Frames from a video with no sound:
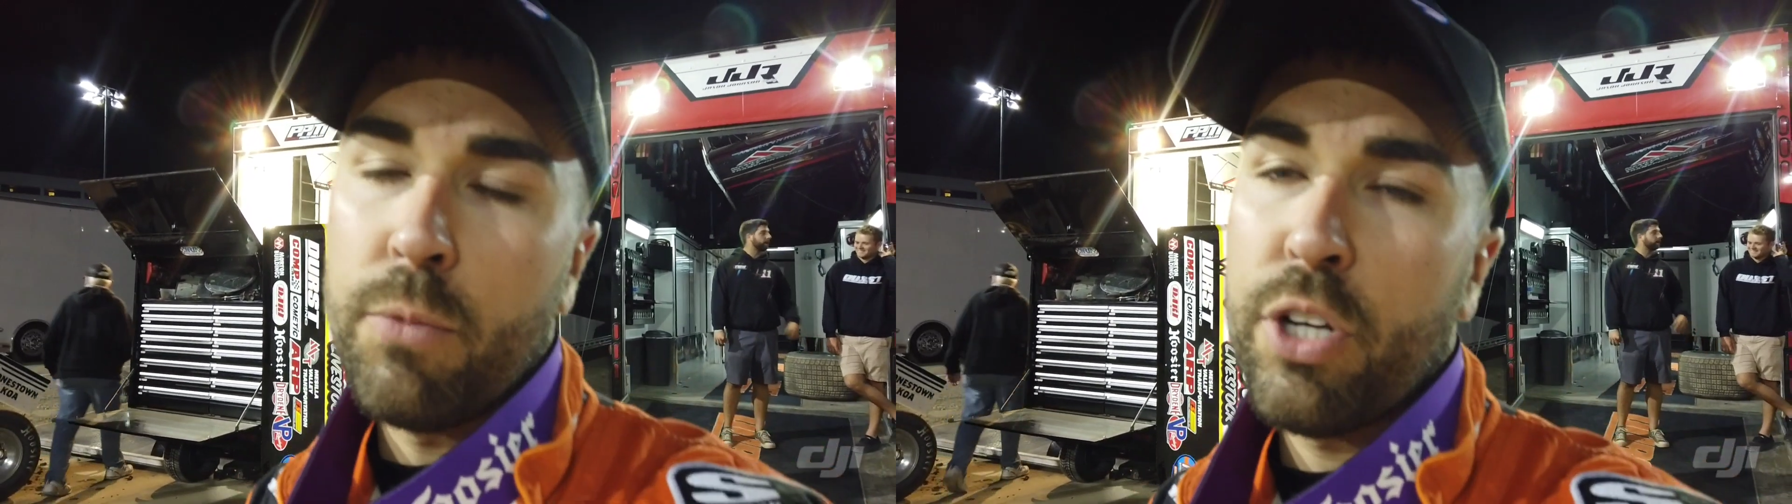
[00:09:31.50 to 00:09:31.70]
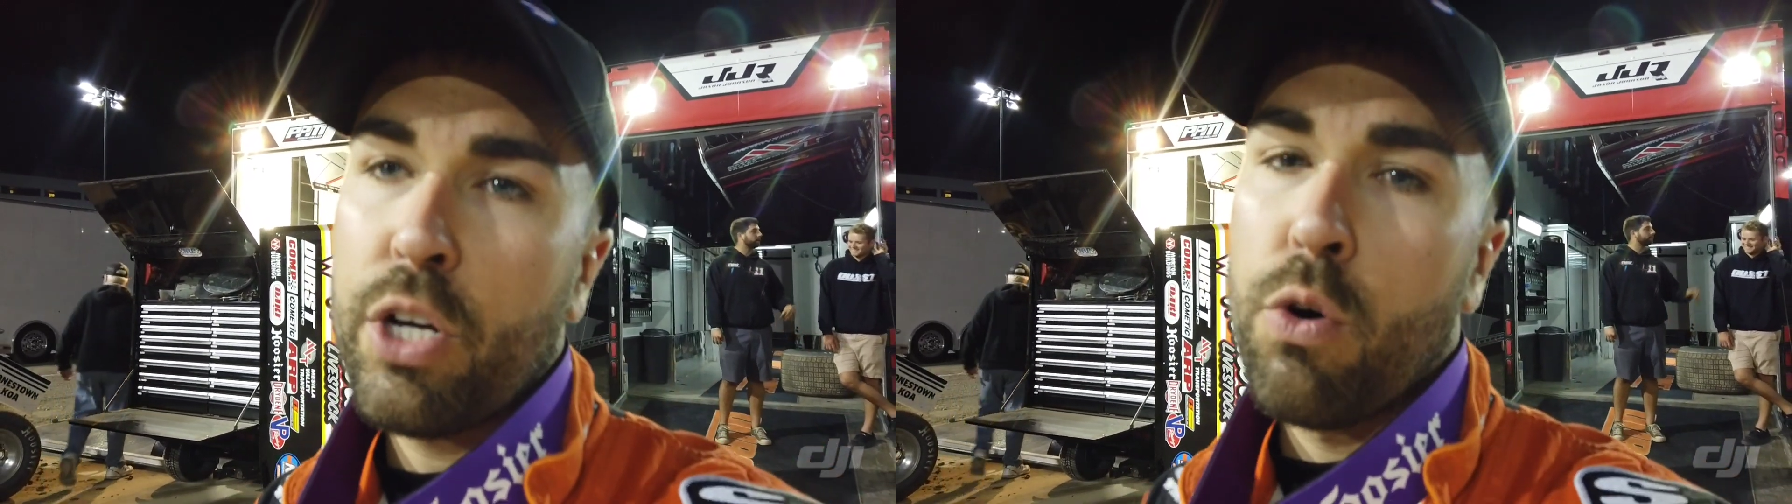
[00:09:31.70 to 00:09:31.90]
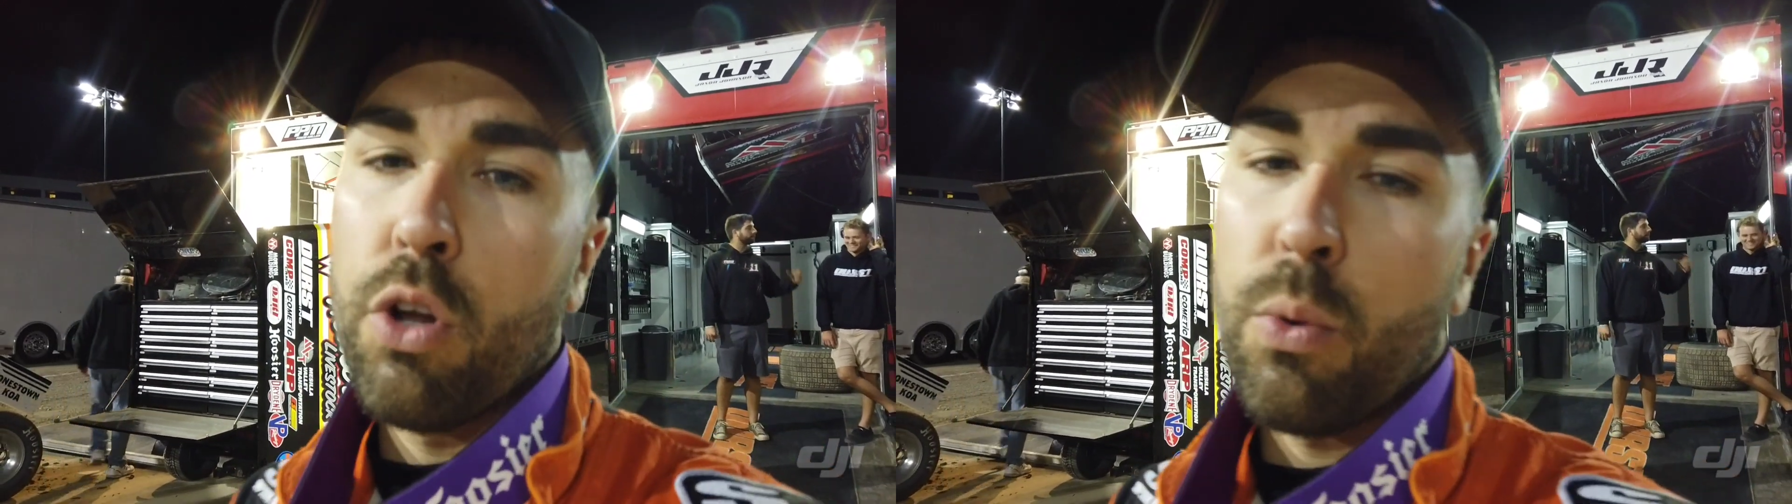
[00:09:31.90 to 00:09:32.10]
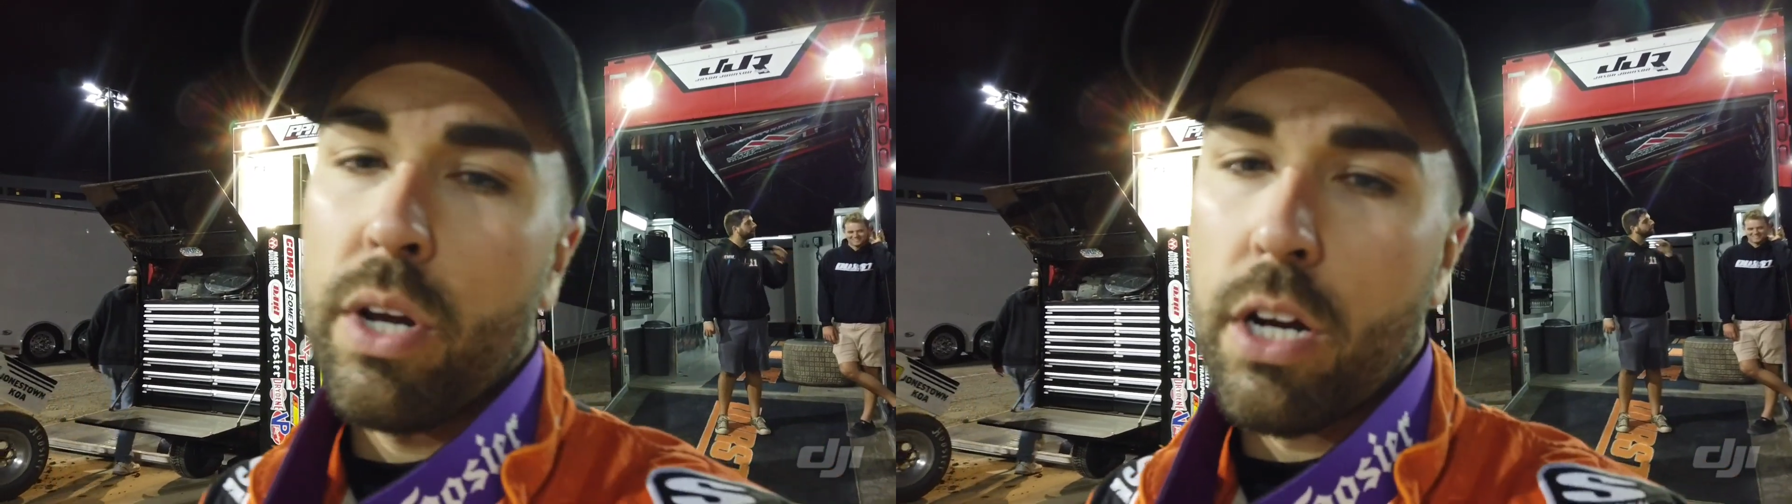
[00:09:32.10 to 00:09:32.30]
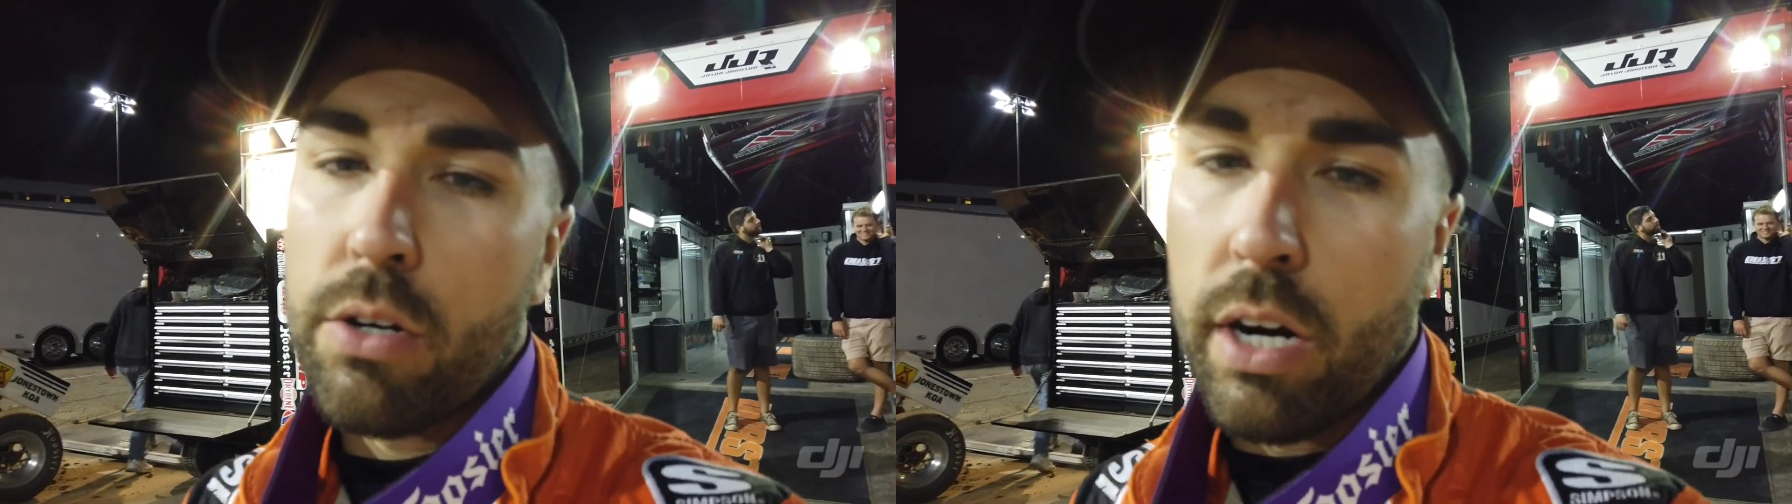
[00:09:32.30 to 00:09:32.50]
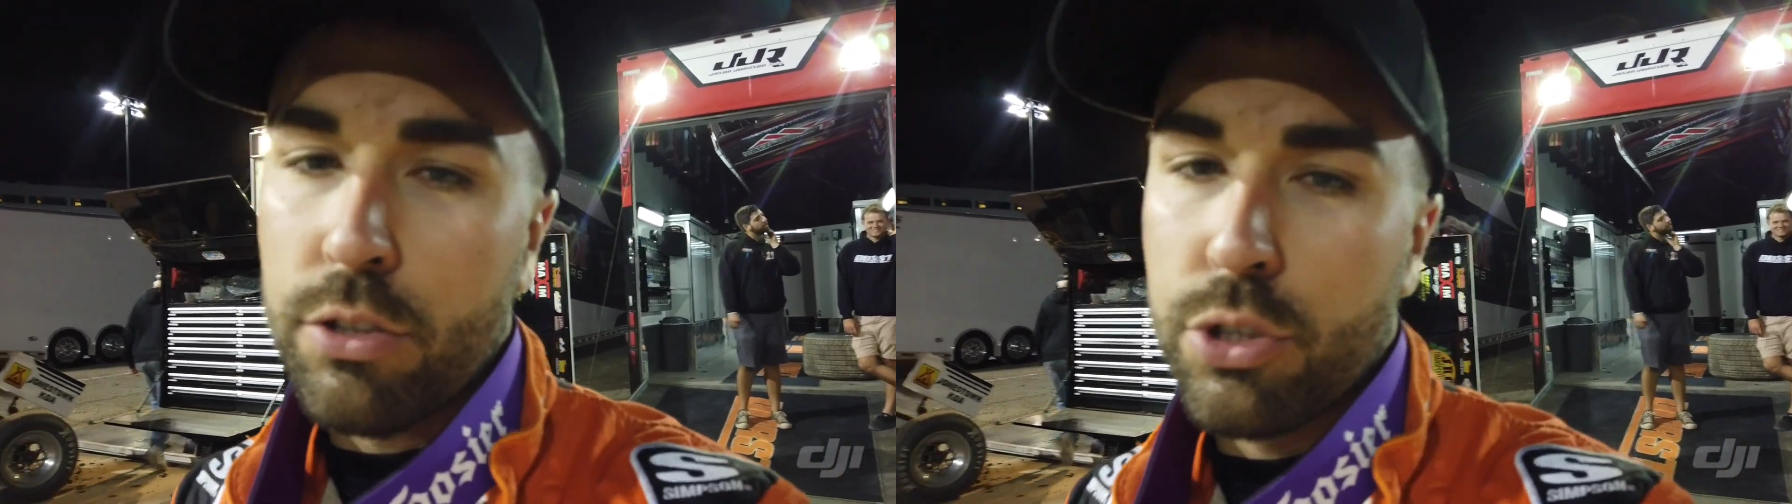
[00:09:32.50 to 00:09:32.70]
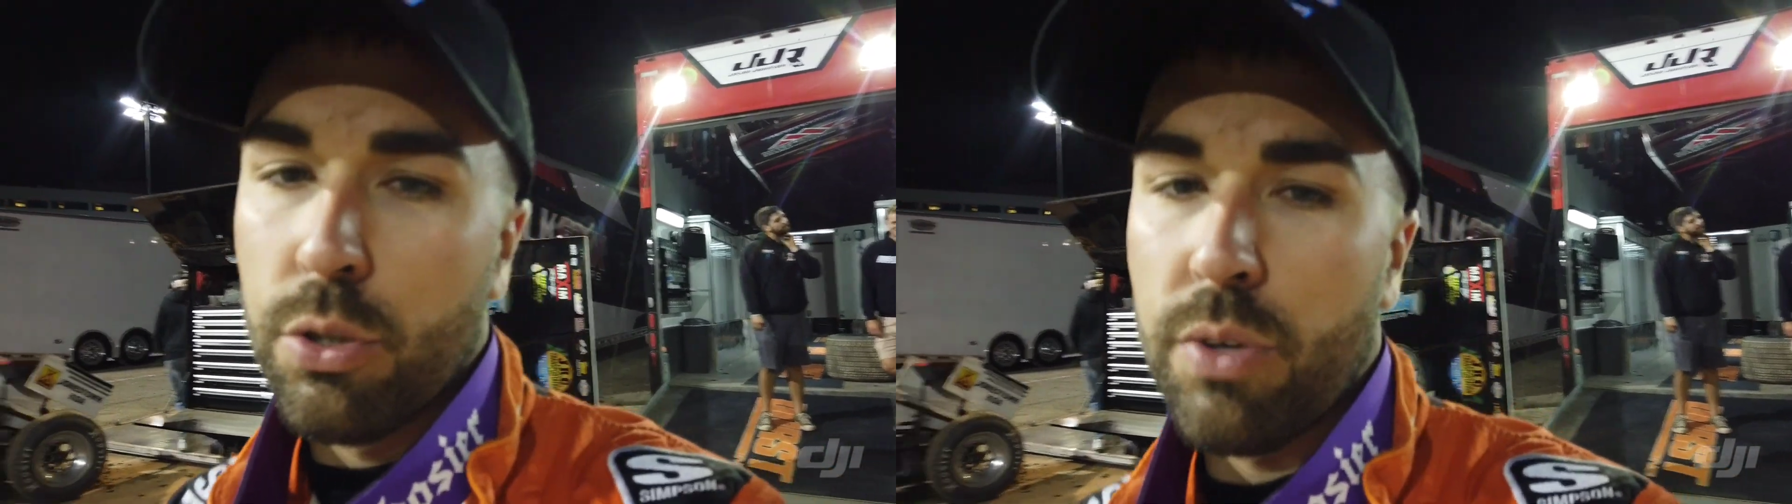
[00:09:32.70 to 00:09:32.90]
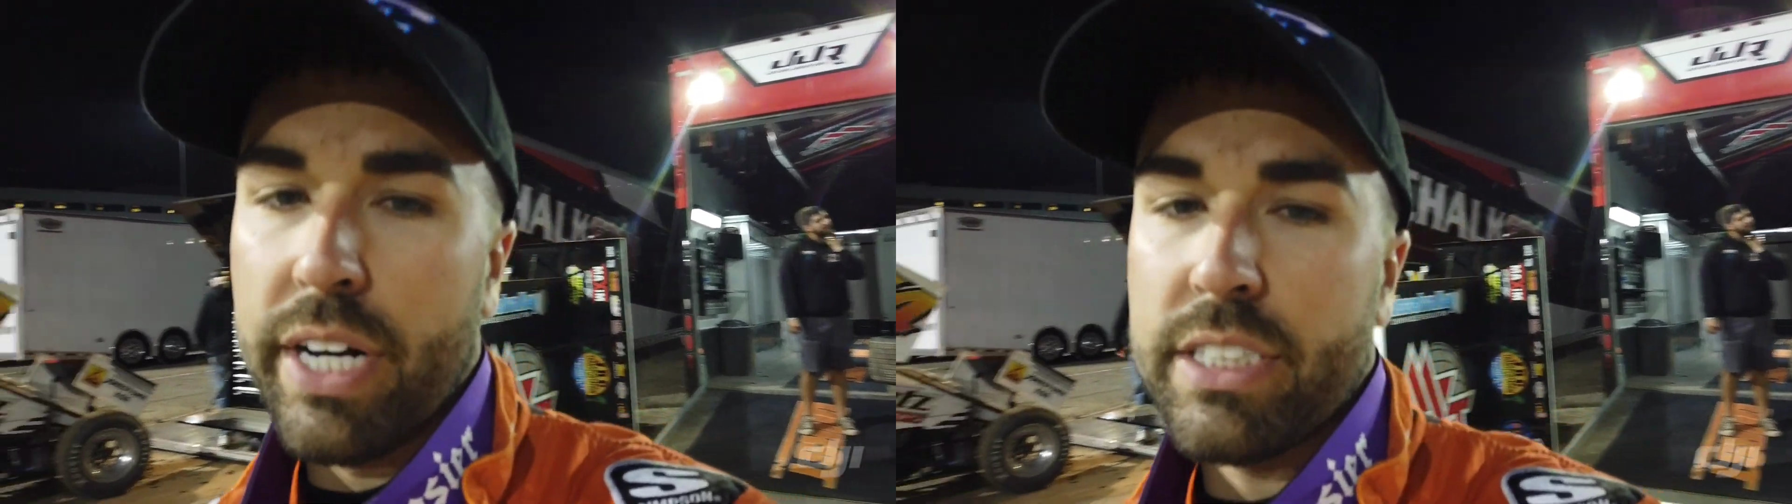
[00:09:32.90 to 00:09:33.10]
really cool to win a crown
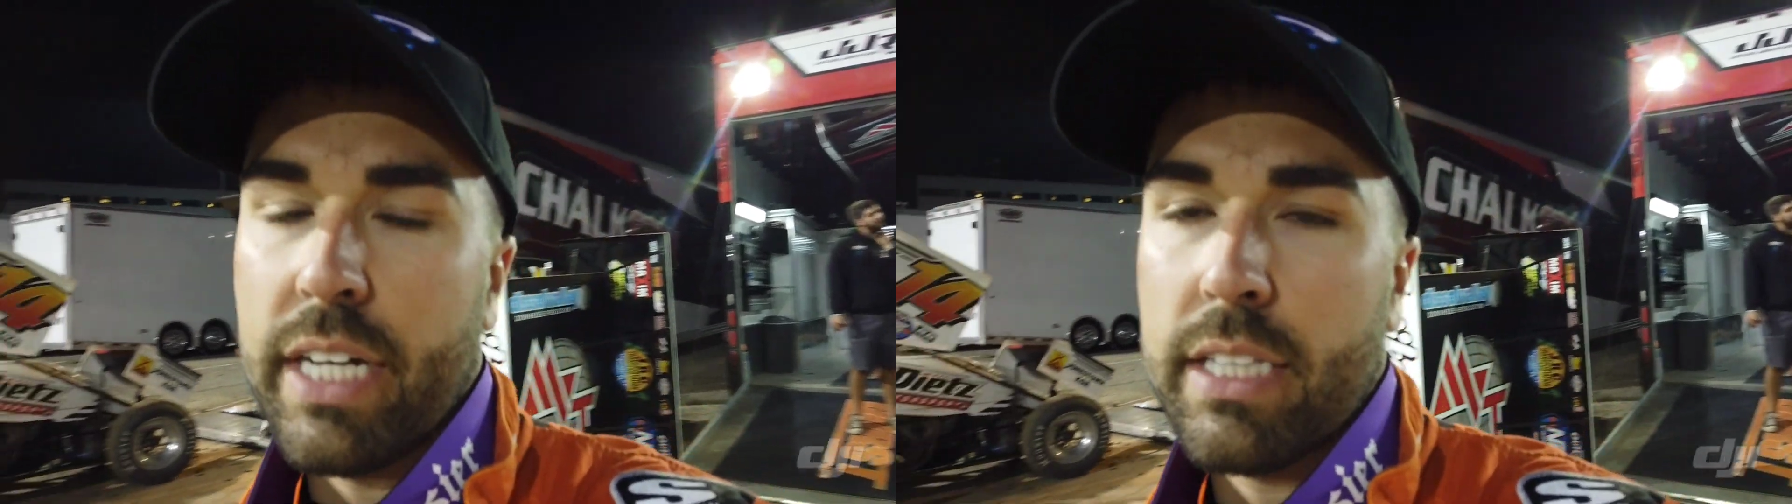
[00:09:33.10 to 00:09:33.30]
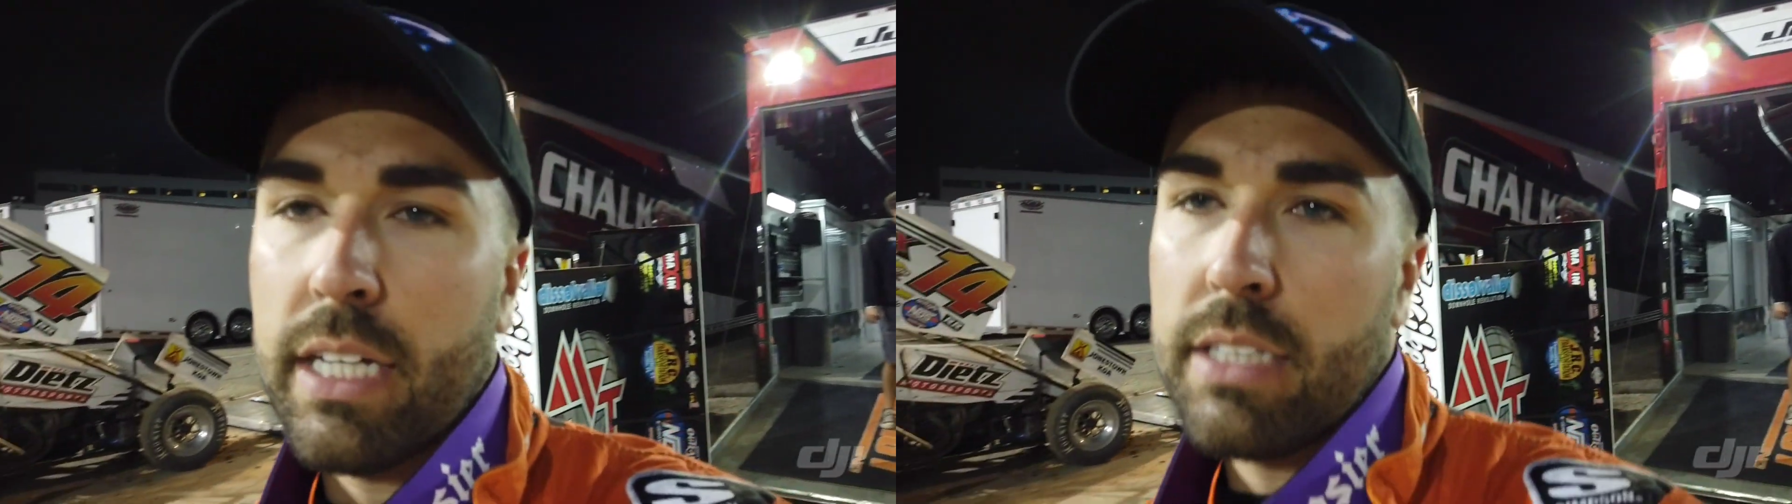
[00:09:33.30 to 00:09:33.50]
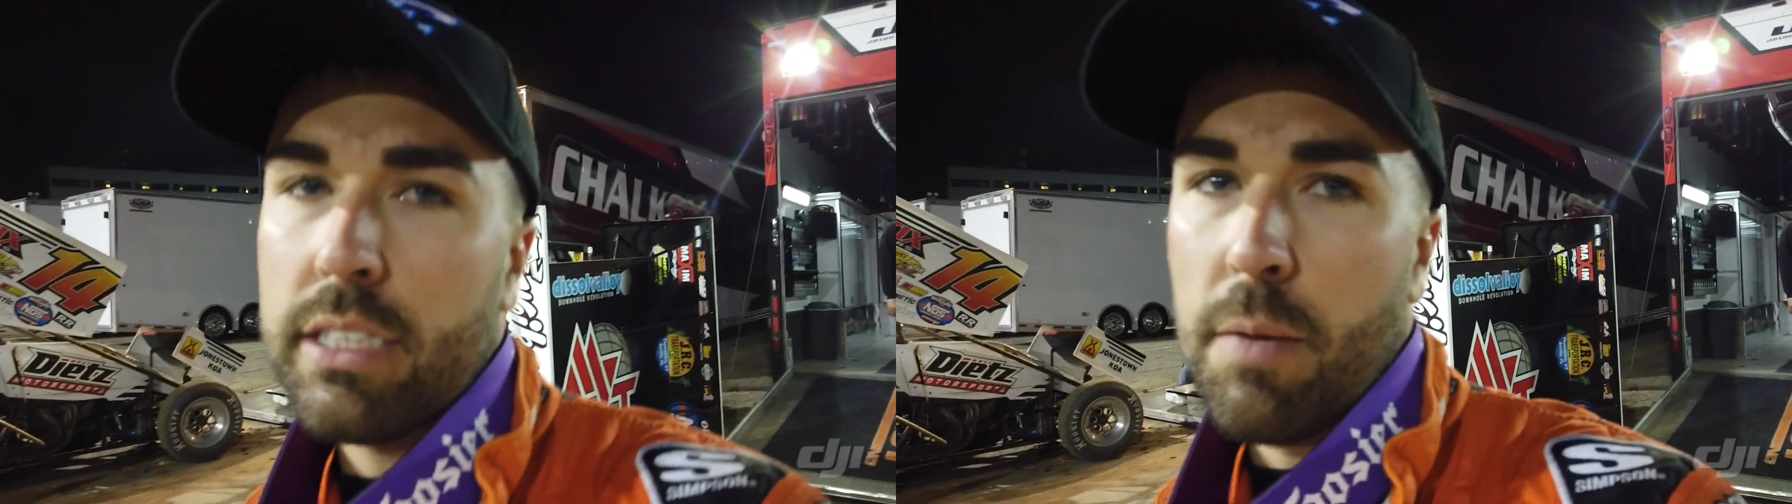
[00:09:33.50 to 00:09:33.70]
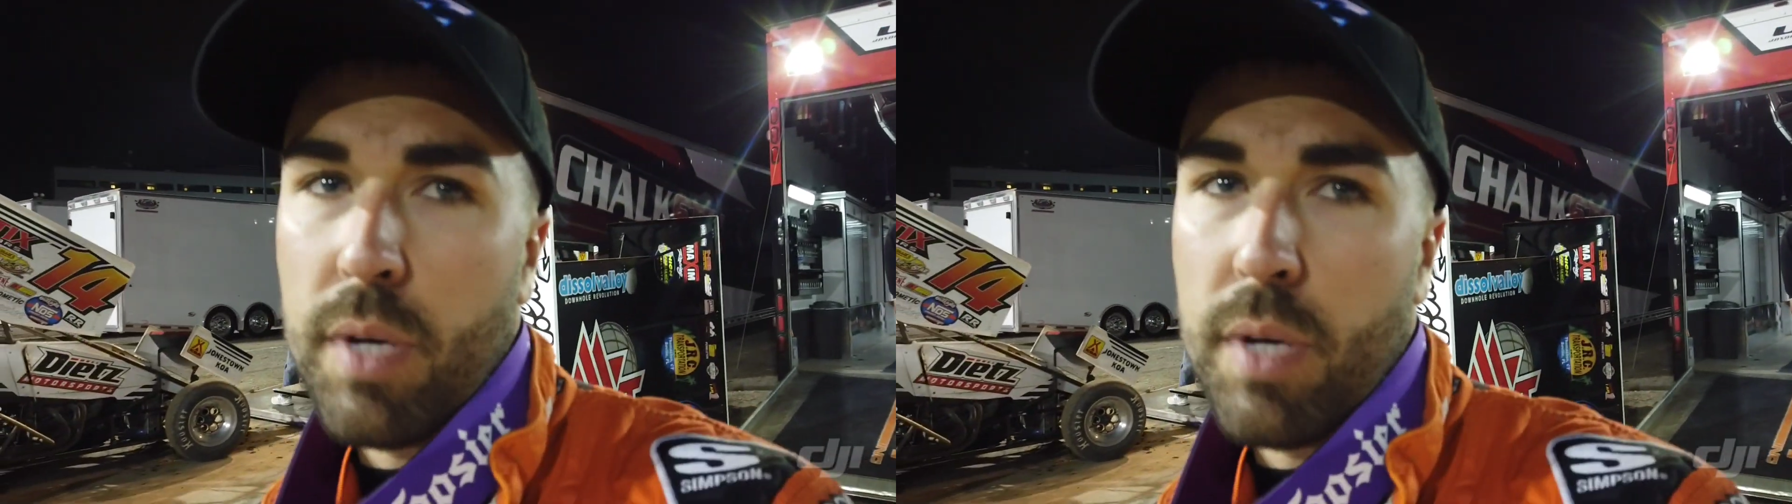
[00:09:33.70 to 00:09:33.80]
jewel race like this.